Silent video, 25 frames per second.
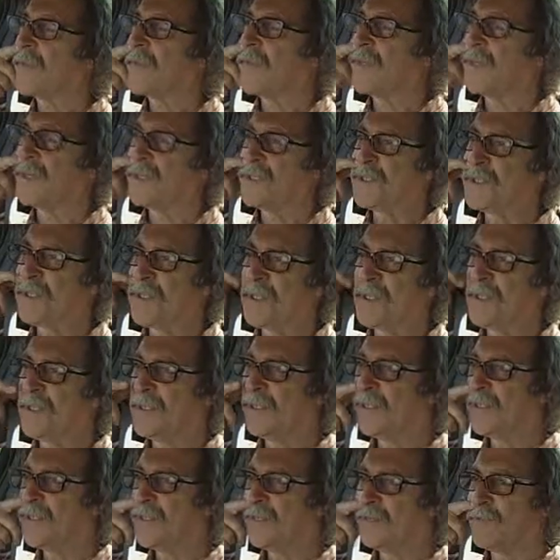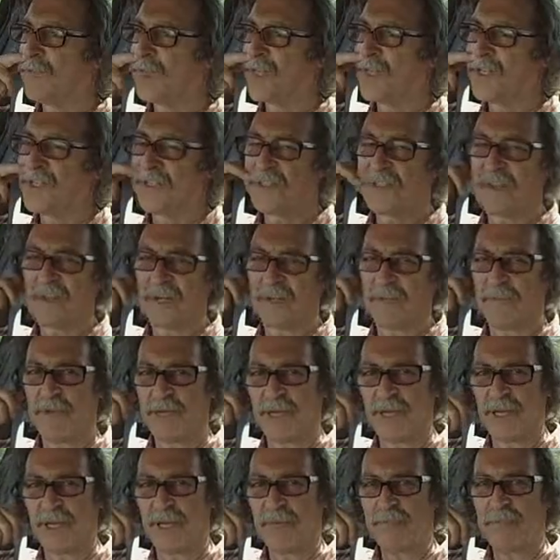I see that Ryan's done a
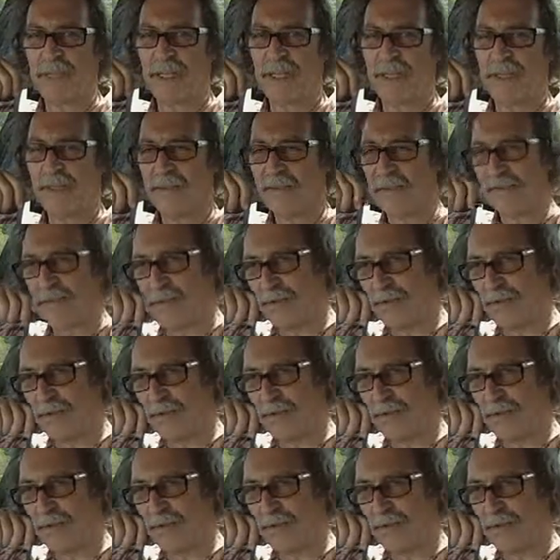mission update